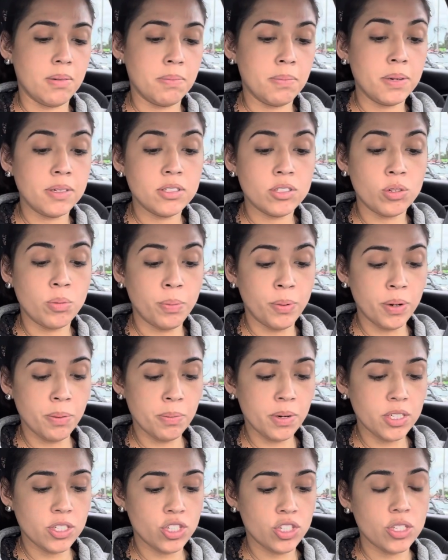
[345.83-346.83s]
But so pretty
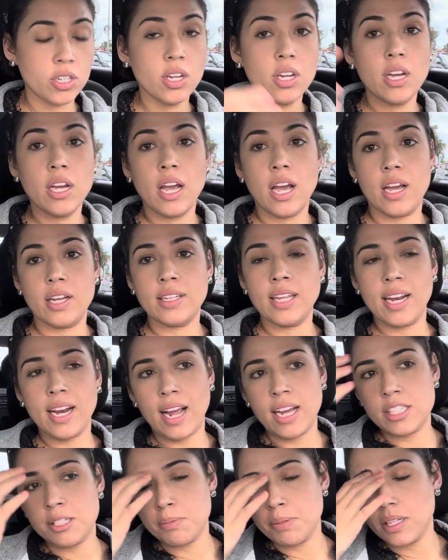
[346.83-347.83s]
much they had
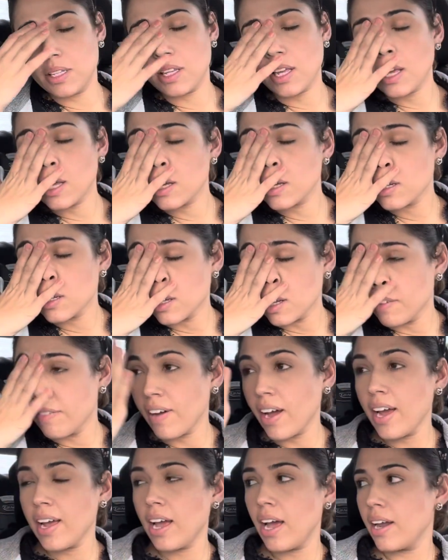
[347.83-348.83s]
asked me like if
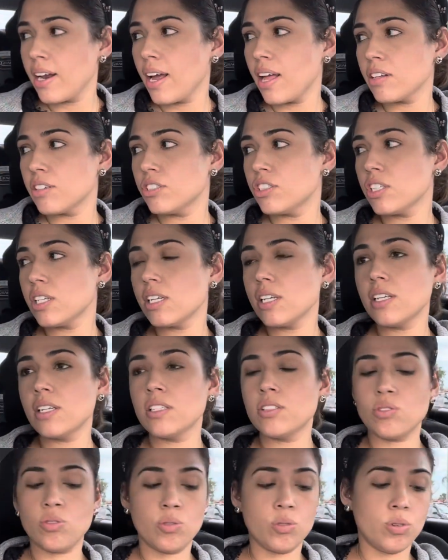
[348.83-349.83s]
I had
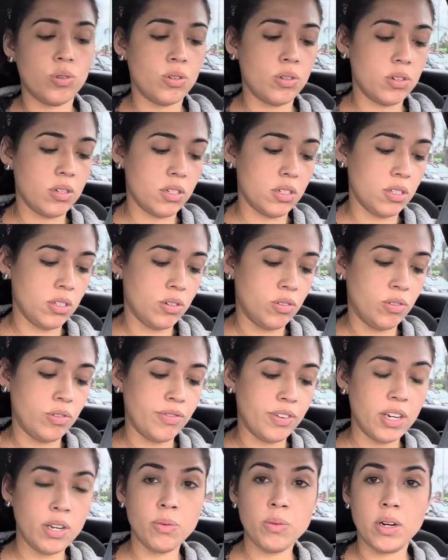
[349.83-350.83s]
allergies, or you know, if
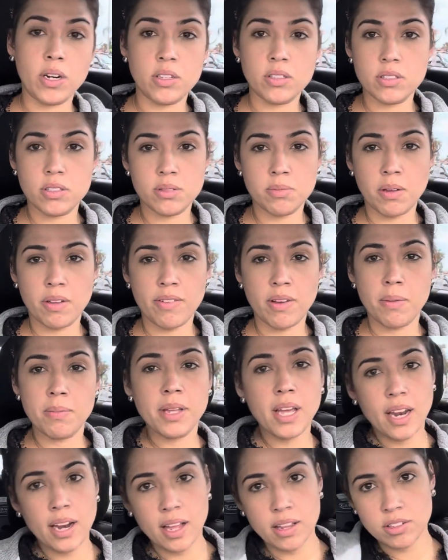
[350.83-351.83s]
anyone else in my family
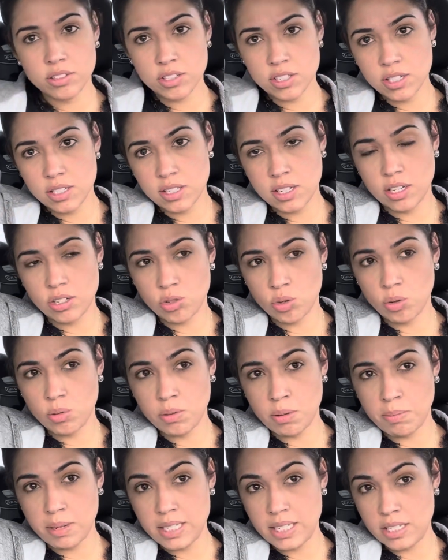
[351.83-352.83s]
had allergies, and I told
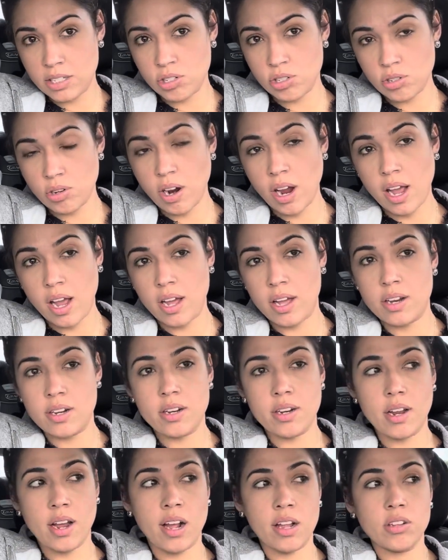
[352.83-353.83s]
them my sister had
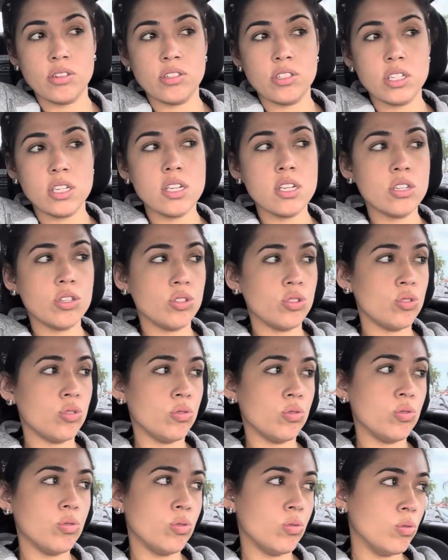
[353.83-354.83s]
allergy
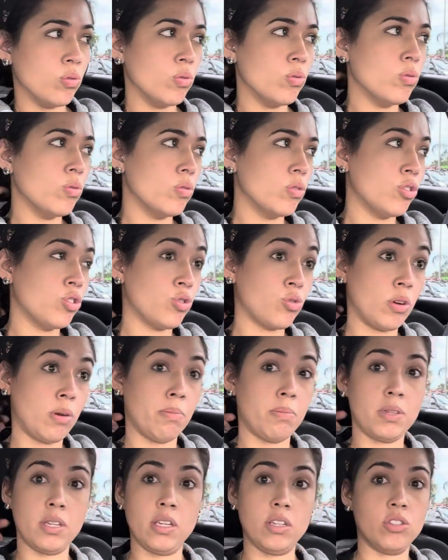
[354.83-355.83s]
to
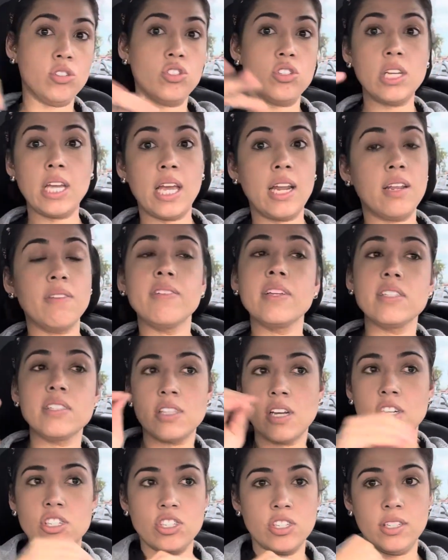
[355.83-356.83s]
shrimp. Like she can't even
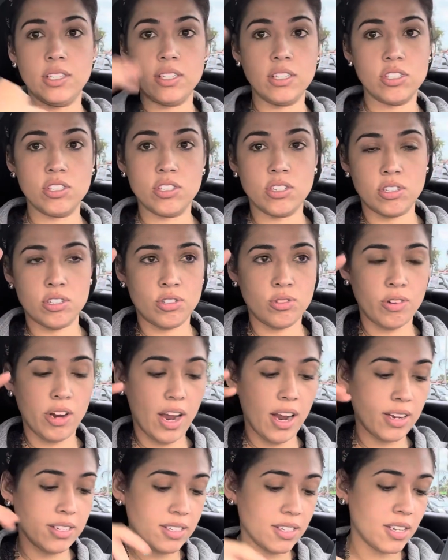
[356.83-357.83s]
touch it, like she starts to
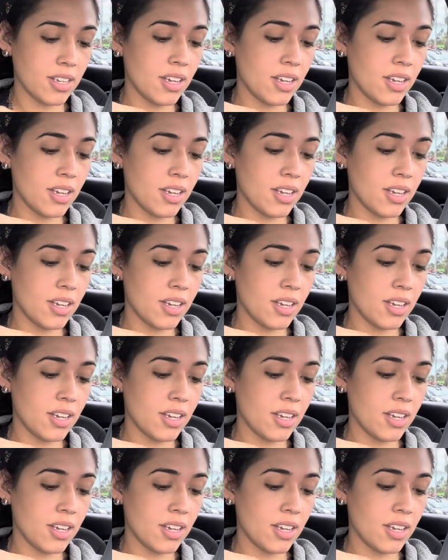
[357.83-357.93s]
react.